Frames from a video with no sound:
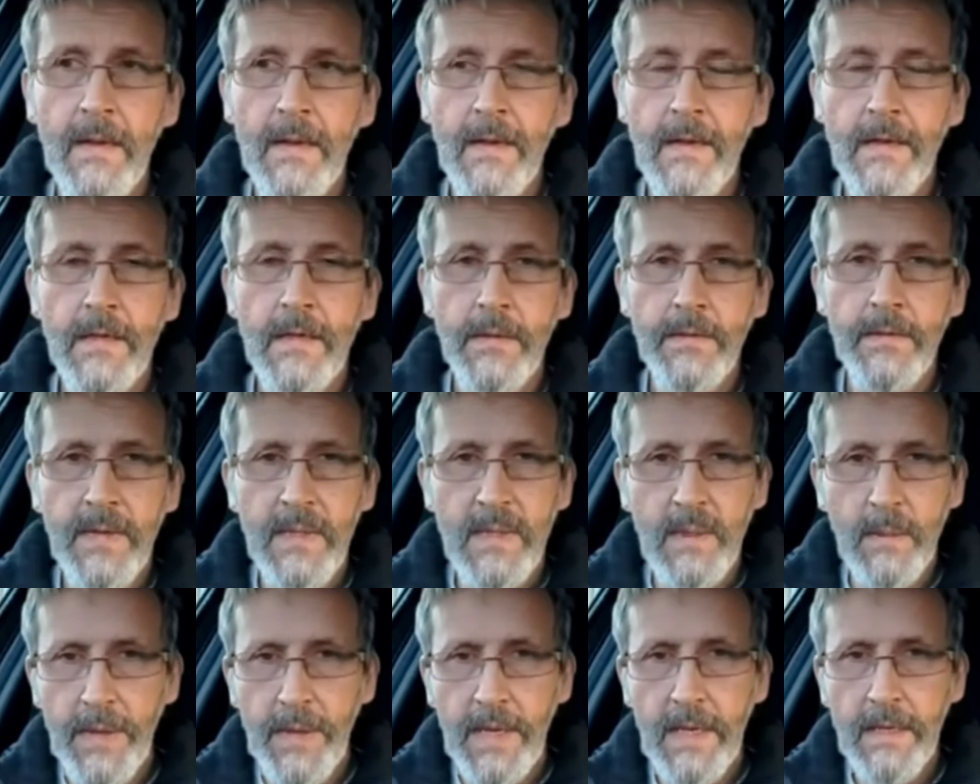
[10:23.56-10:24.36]
So there
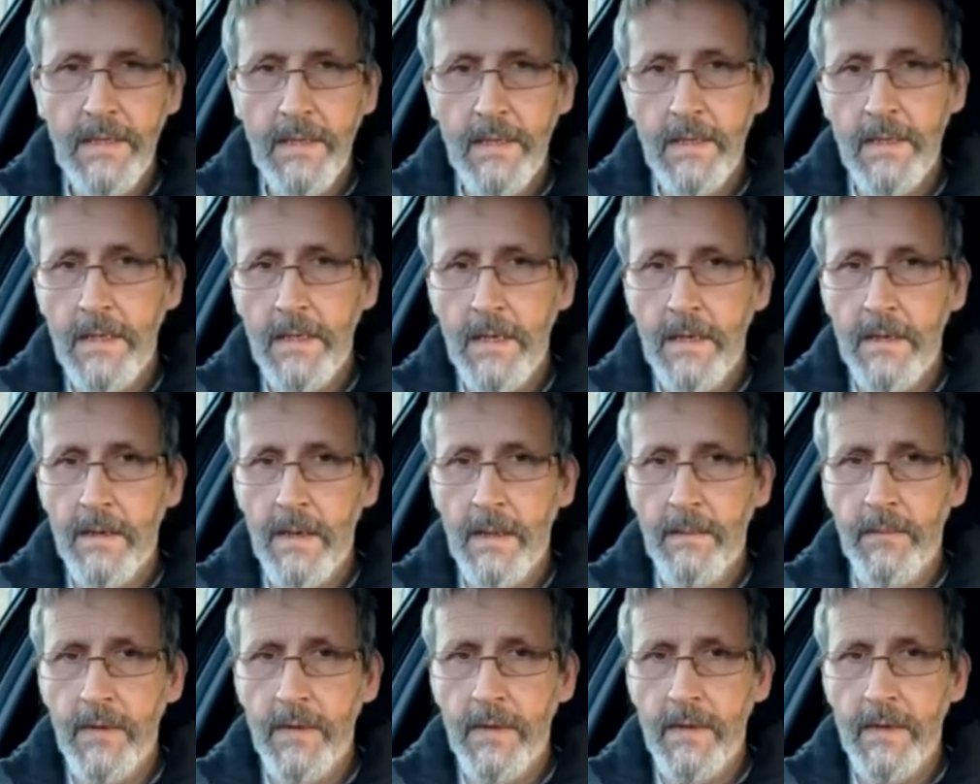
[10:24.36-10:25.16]
is a basis here,
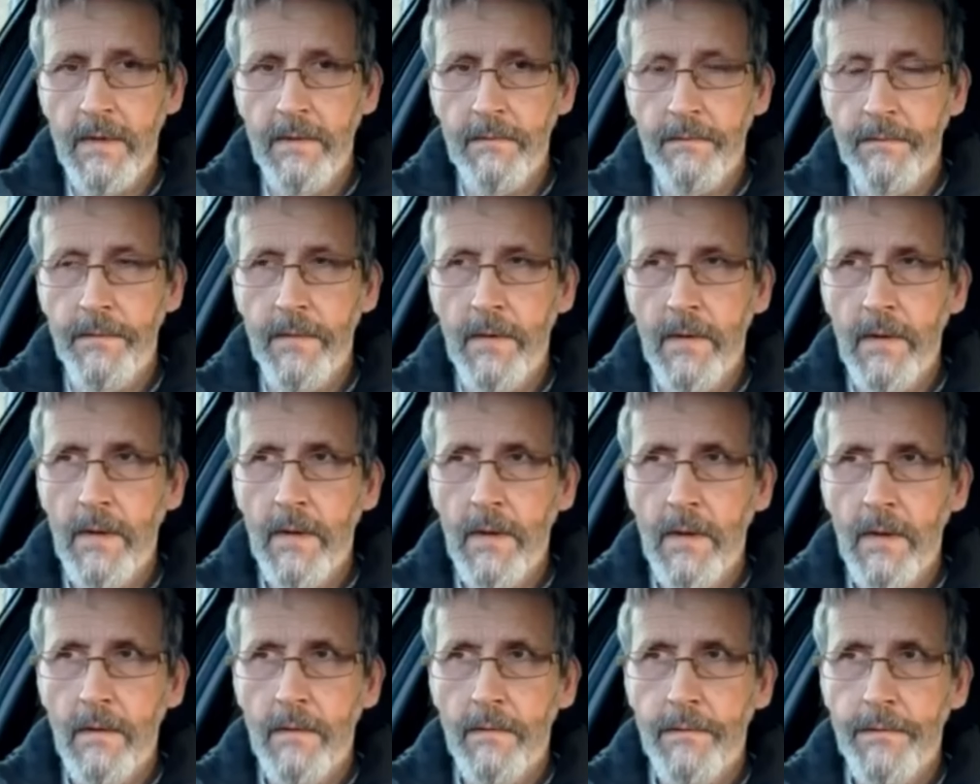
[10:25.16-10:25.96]
I believe,
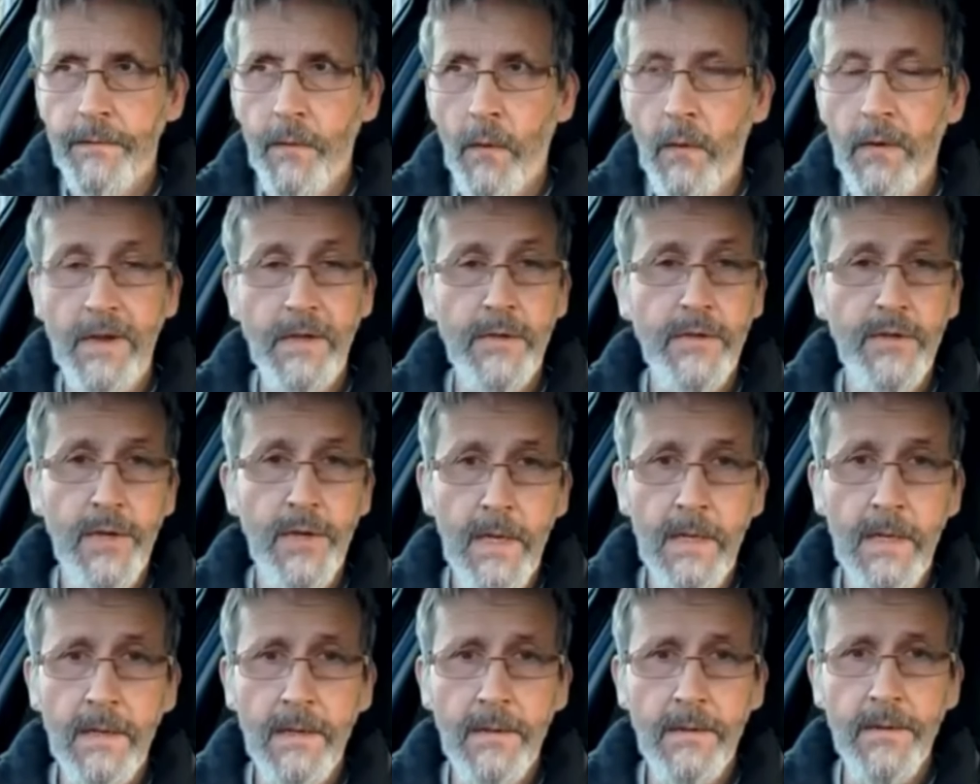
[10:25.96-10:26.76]
for a
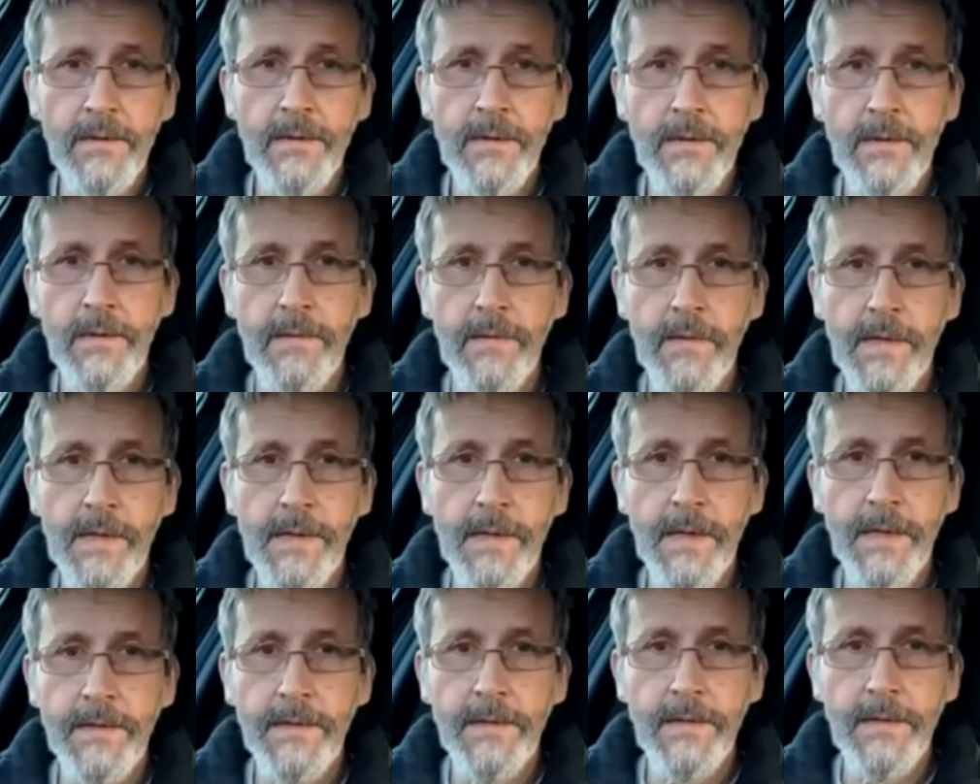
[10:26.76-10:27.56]
challenge to the
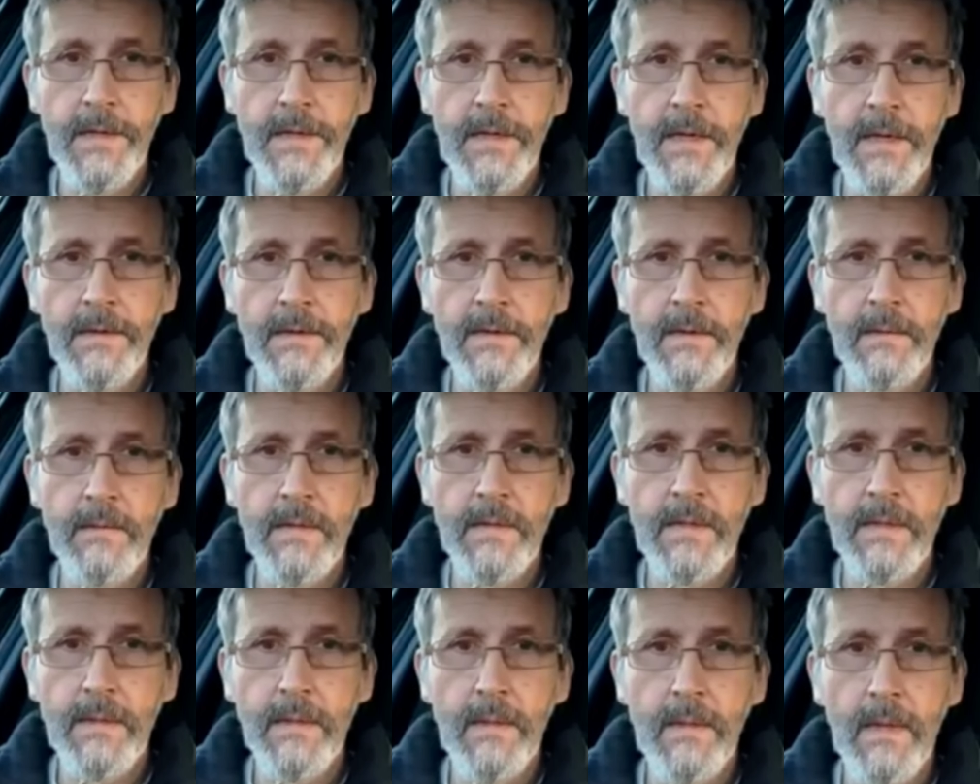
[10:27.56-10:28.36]
United
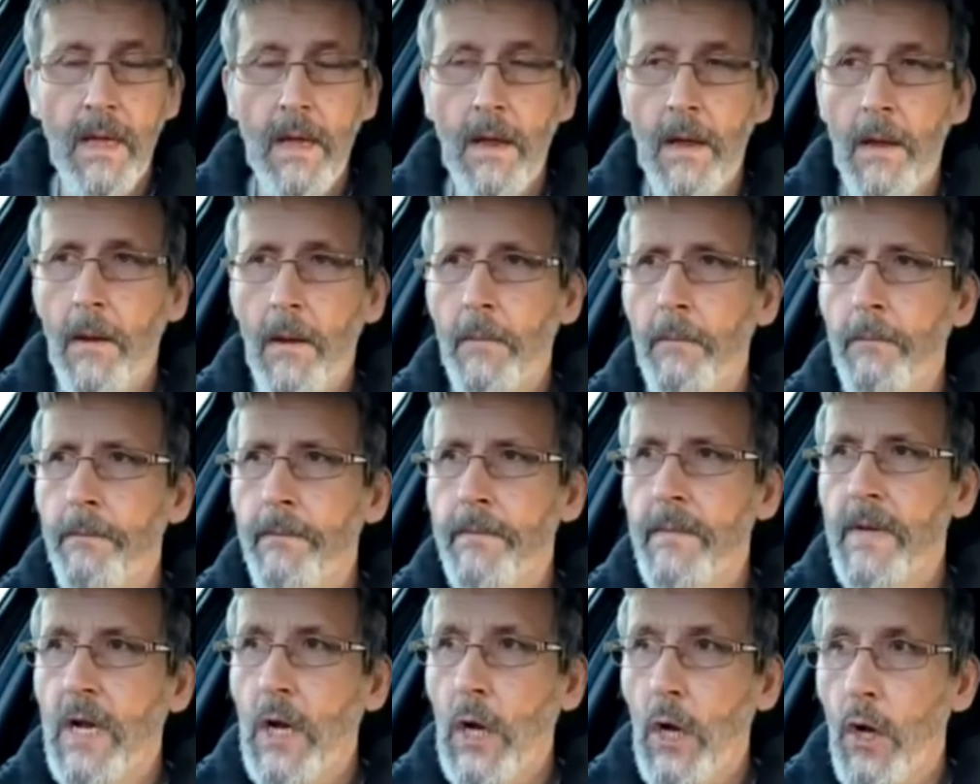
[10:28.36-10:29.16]
Kingdom's
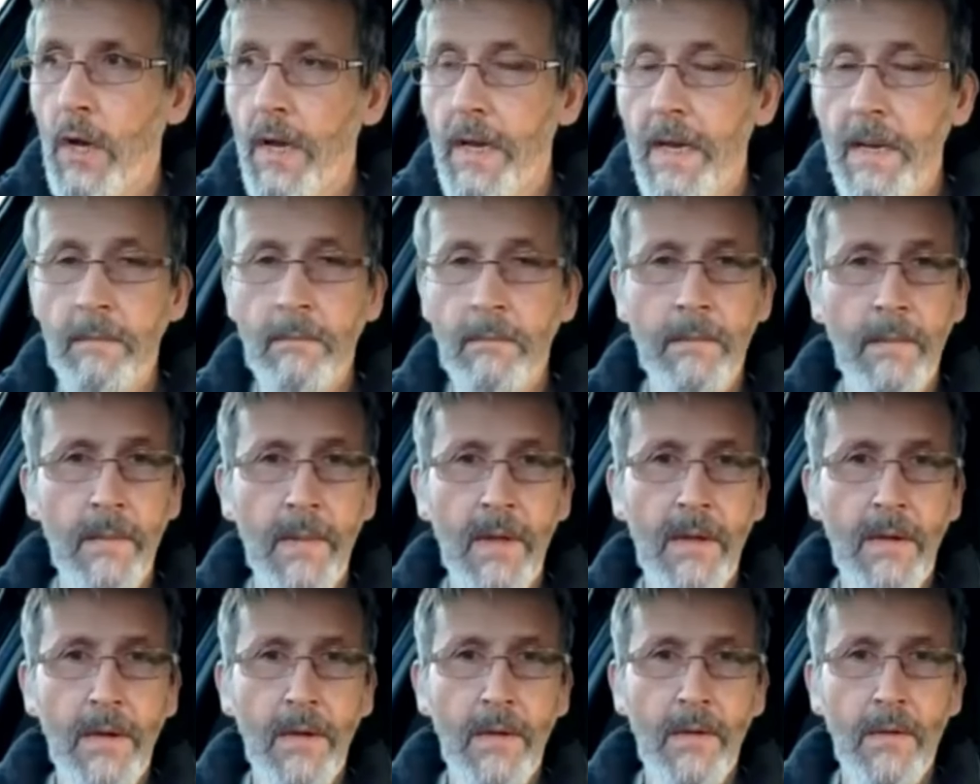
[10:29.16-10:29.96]
claim
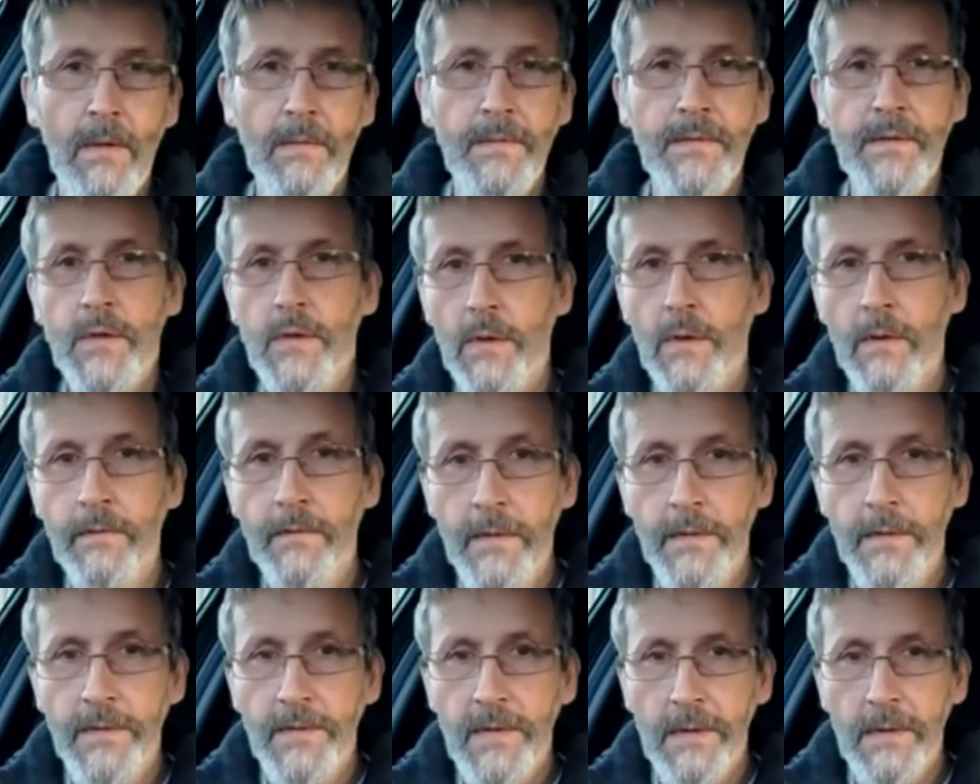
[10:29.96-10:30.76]
of
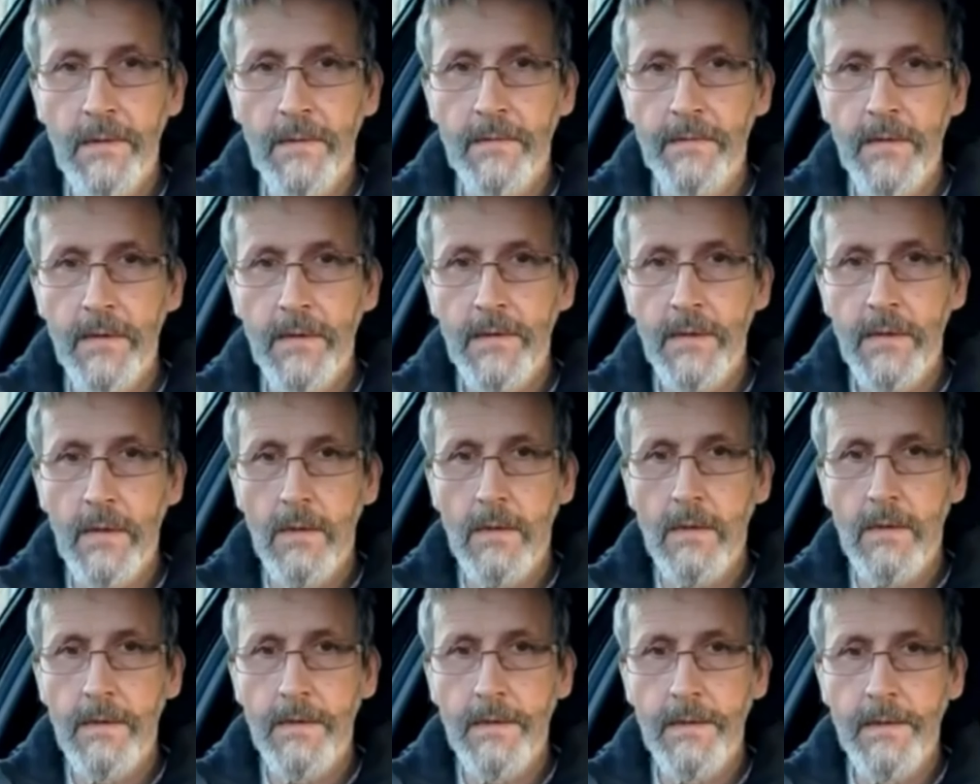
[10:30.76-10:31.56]
sovereignty over
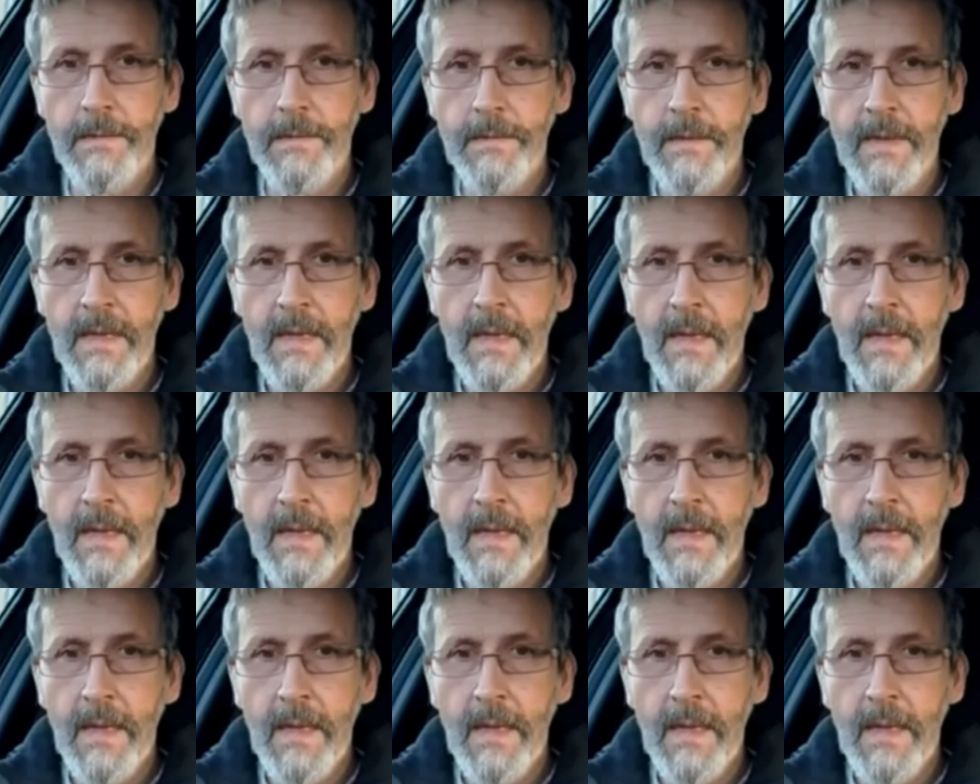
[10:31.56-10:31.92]
Scotland.